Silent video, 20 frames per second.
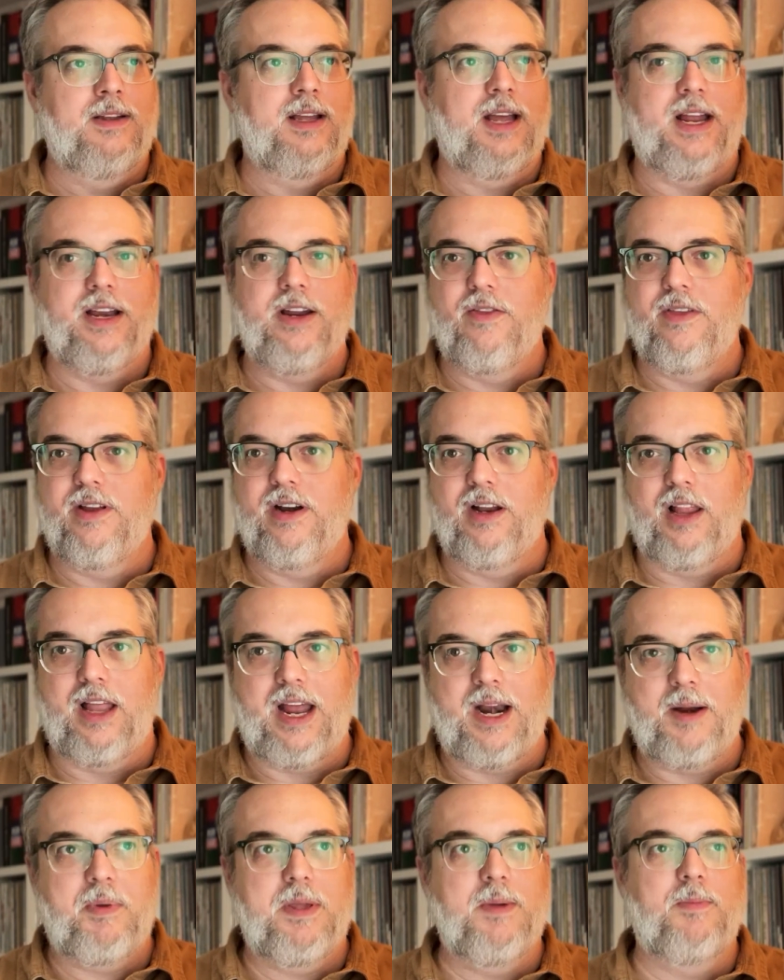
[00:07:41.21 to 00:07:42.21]
I know that a
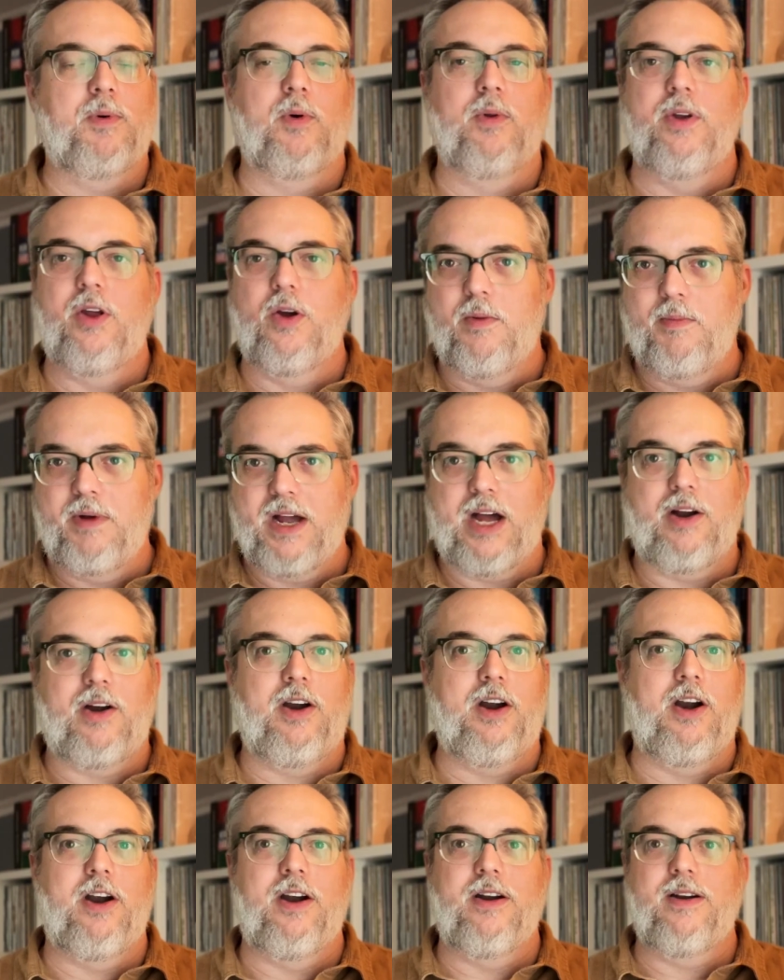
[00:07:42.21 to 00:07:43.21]
lot of people know about
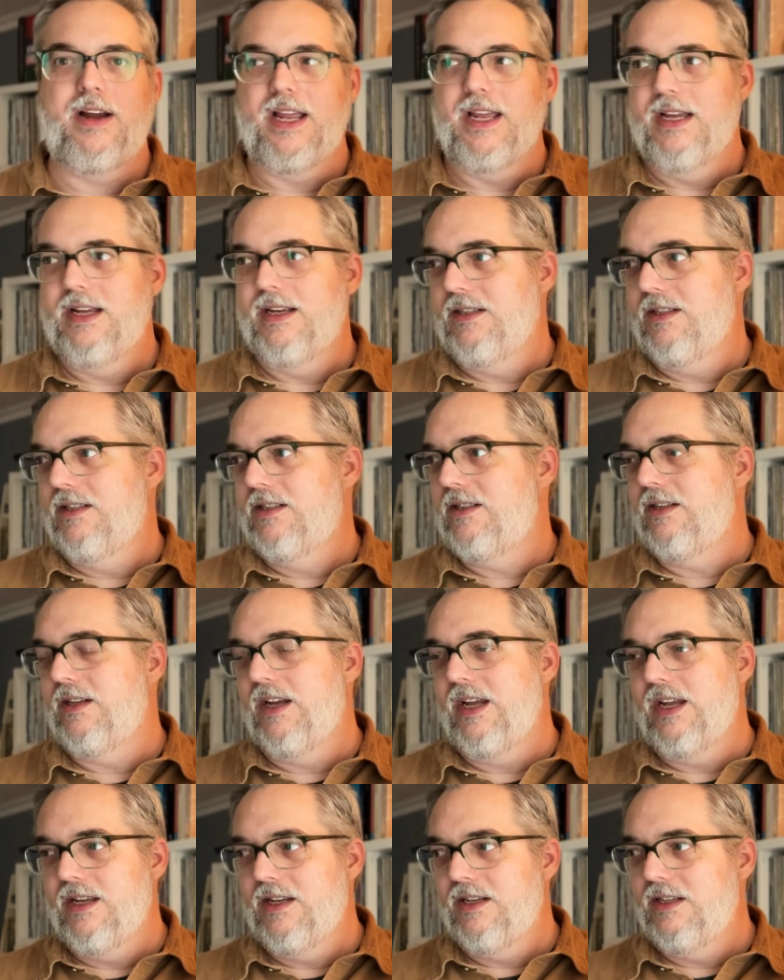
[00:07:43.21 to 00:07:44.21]
her and
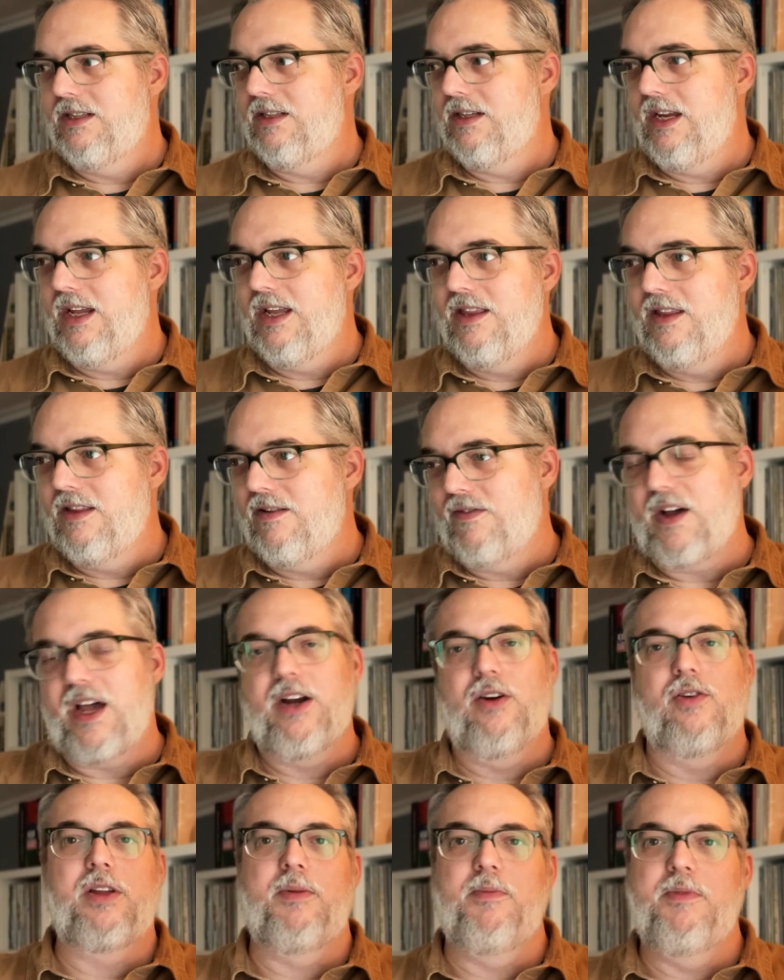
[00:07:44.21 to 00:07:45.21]
in the
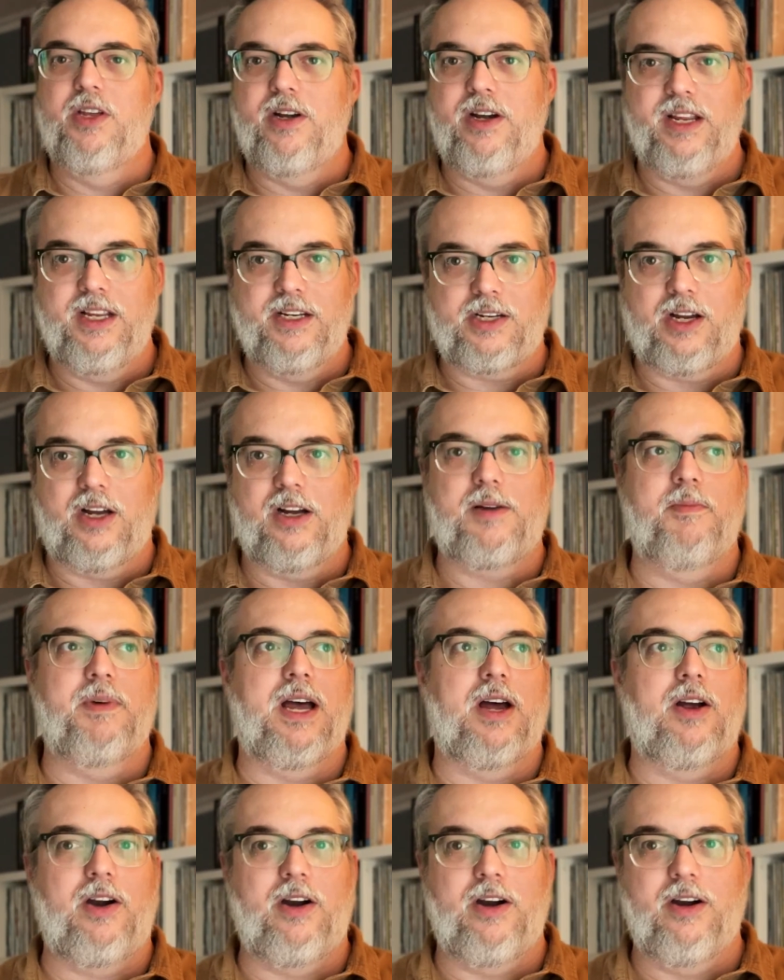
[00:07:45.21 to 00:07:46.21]
vinyl community talk
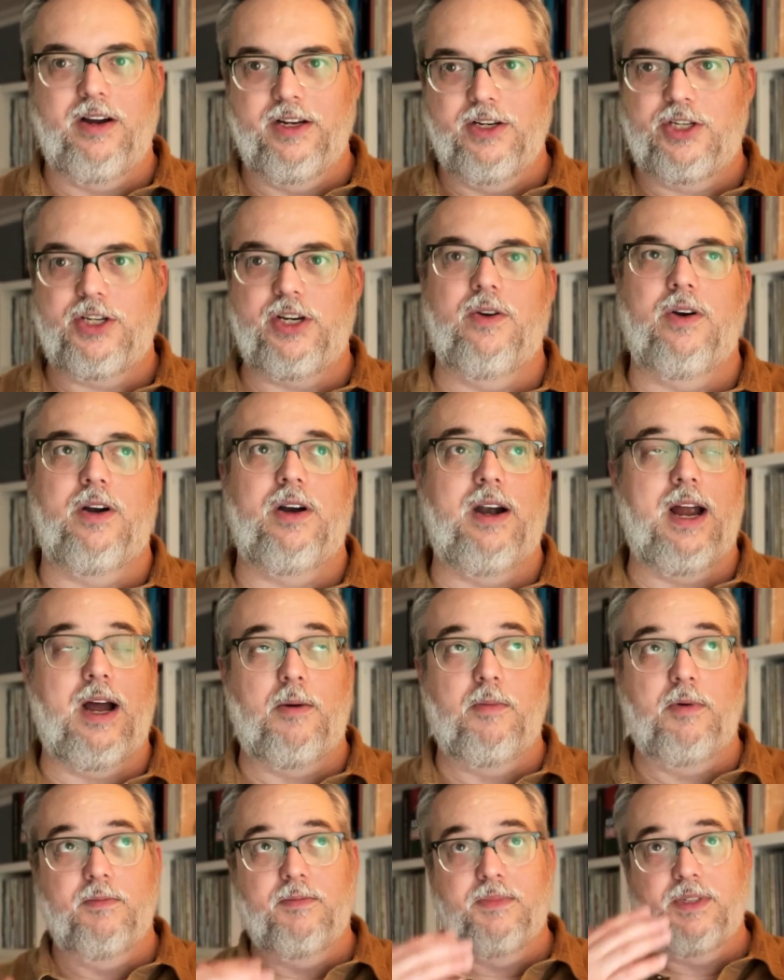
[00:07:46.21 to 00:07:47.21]
about her and show her
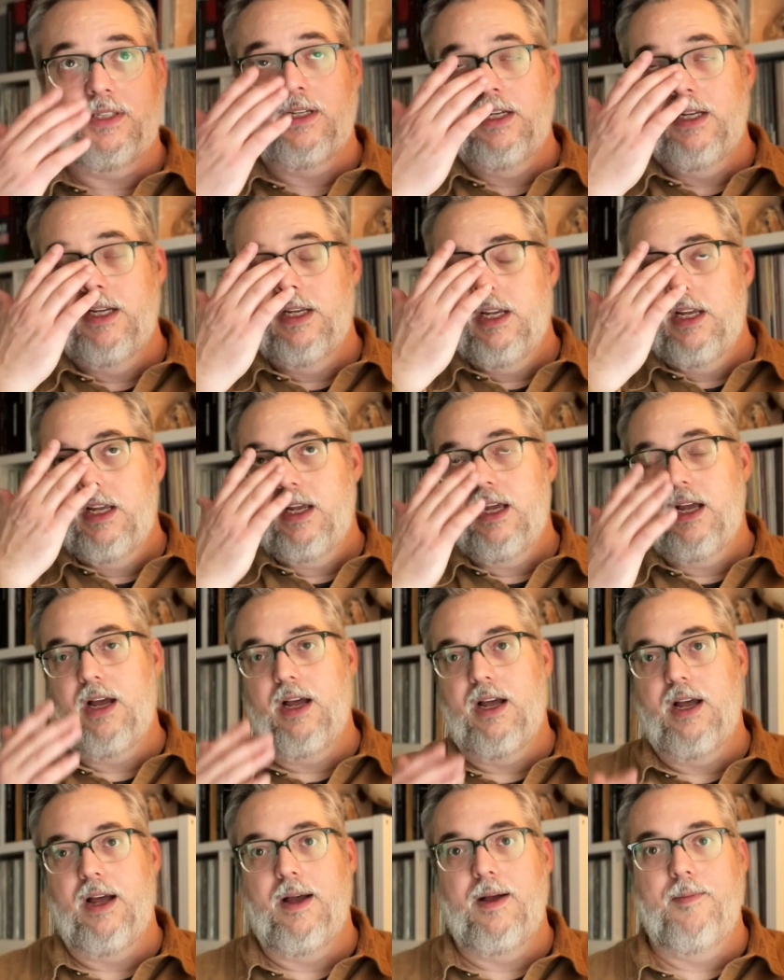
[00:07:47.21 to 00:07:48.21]
albums
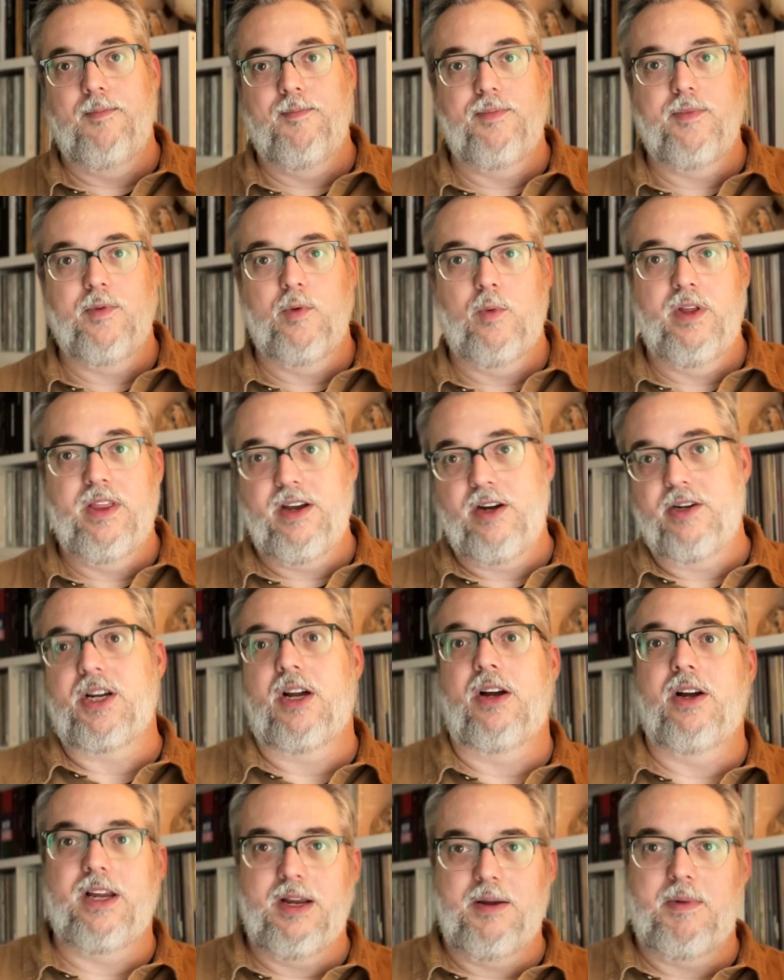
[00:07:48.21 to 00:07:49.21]
when they're
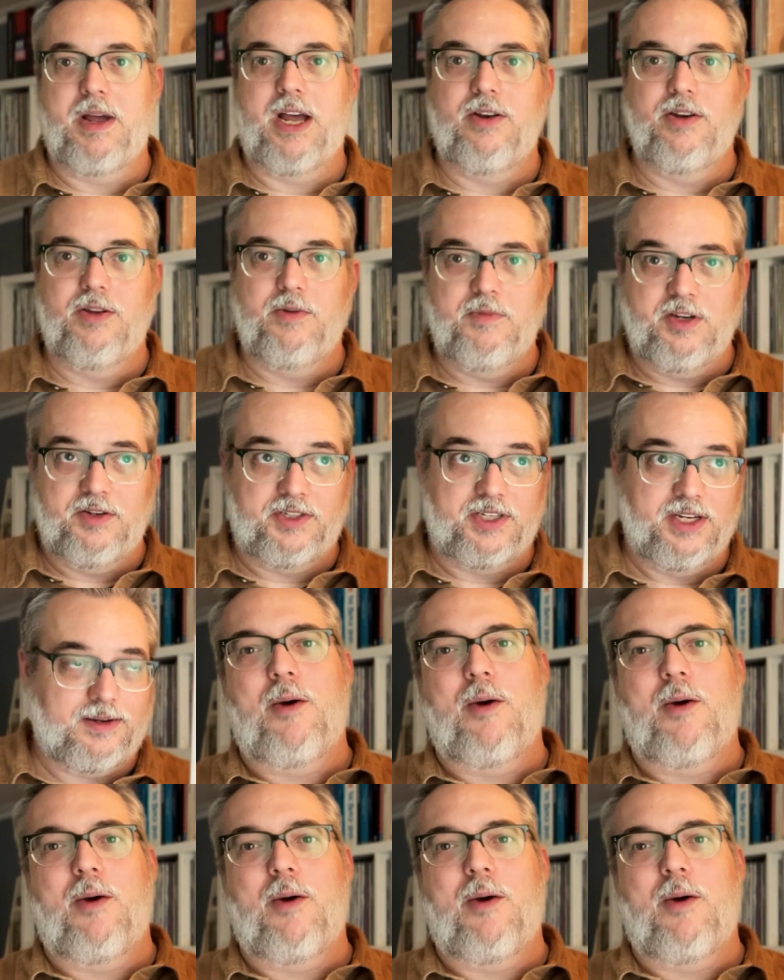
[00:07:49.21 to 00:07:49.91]
talking about new music.